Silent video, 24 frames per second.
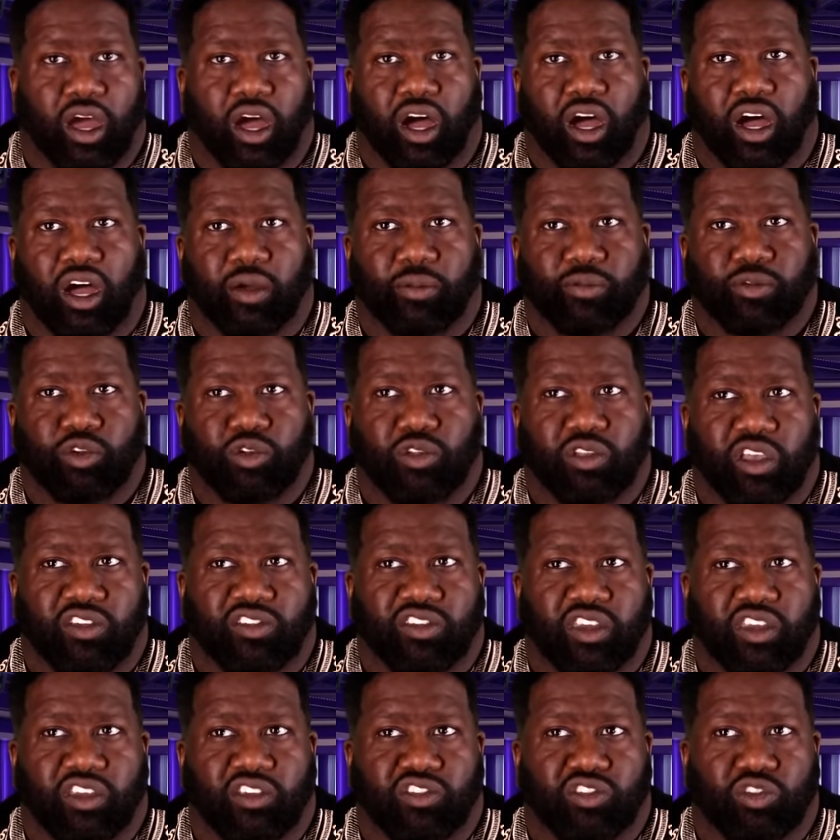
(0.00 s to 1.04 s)
Um, you're
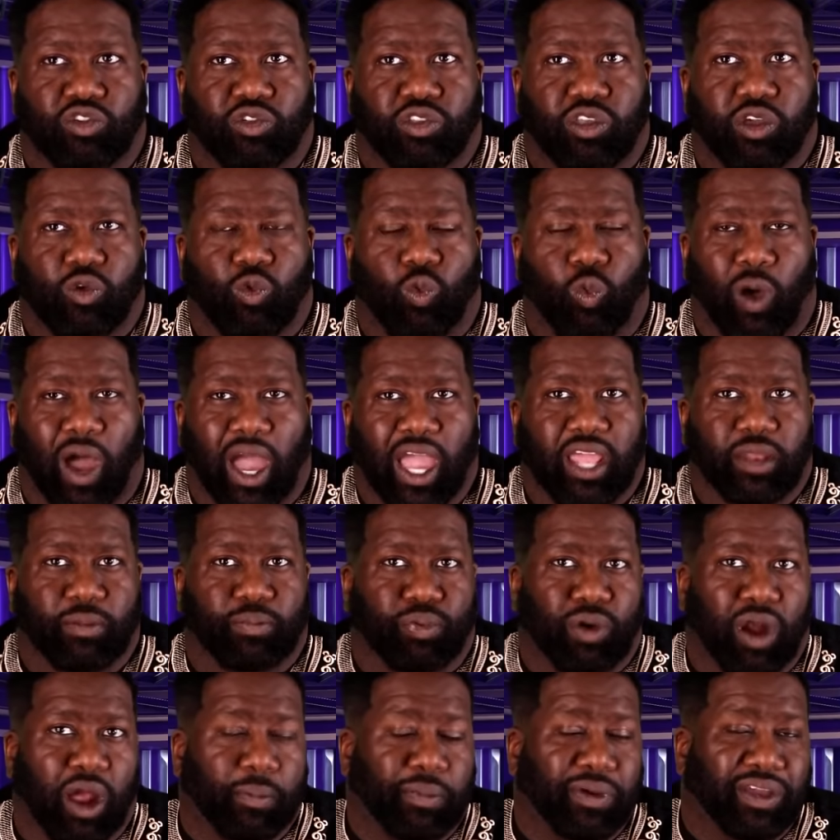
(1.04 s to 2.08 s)
listening to the
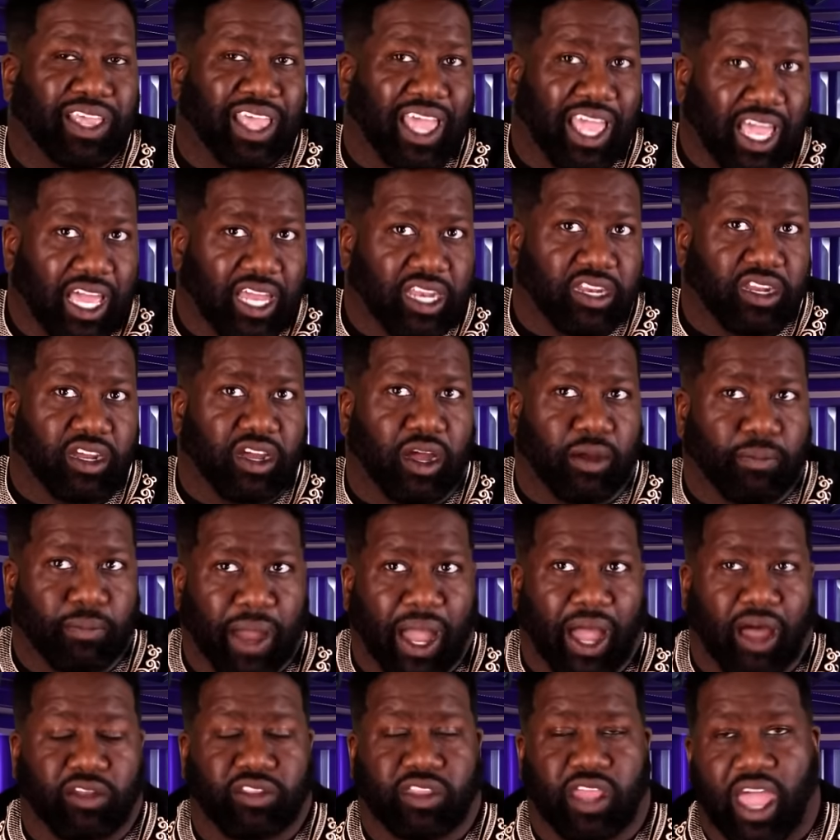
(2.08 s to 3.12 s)
white propaganda
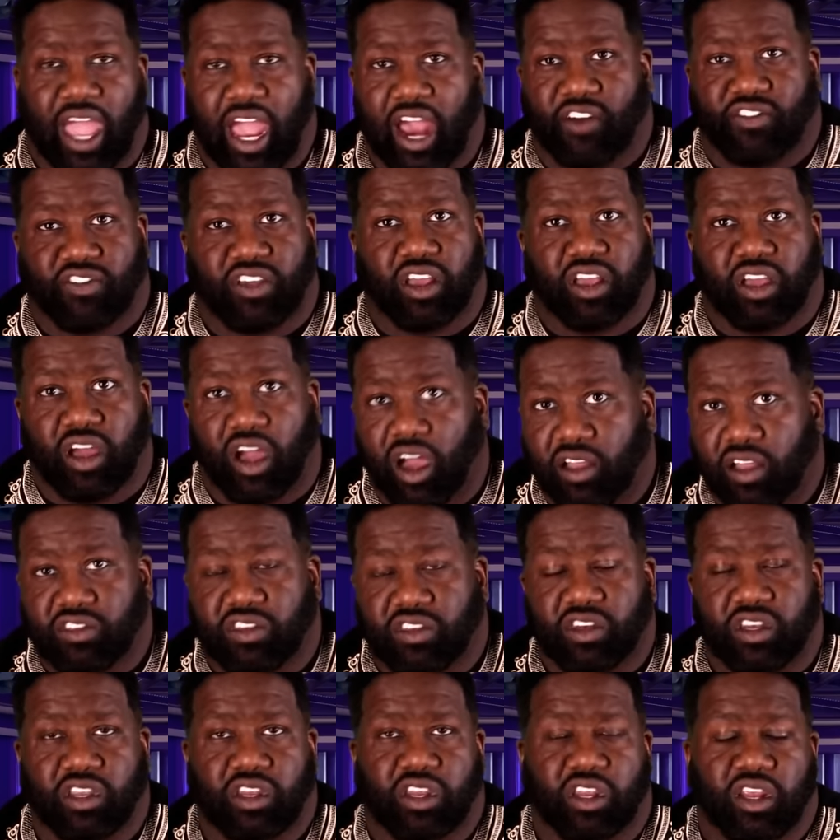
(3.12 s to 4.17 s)
about the African
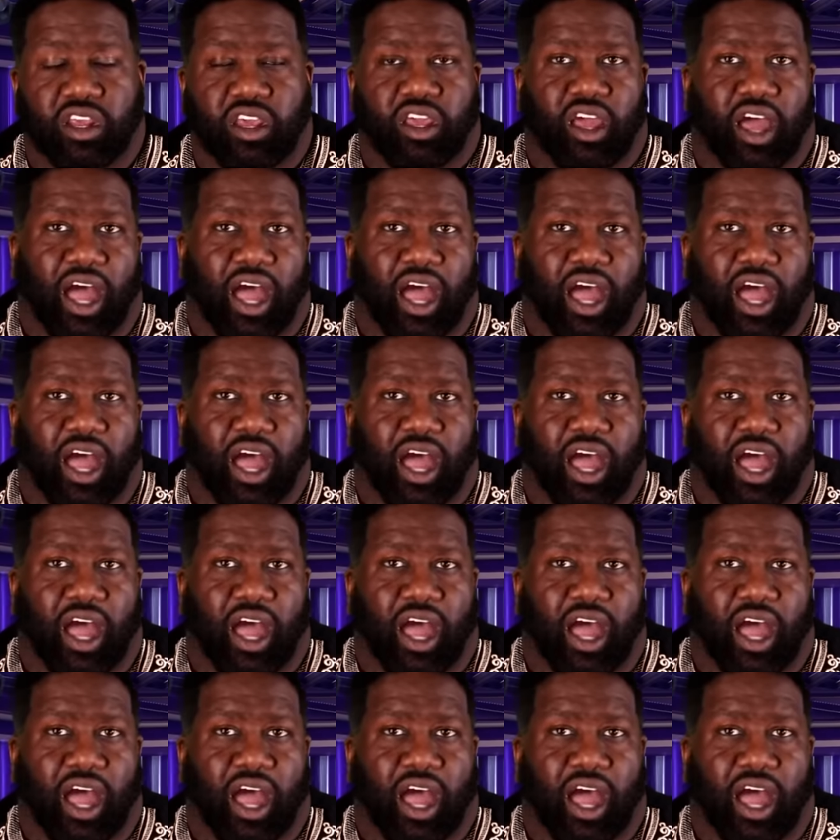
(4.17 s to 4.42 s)
continent.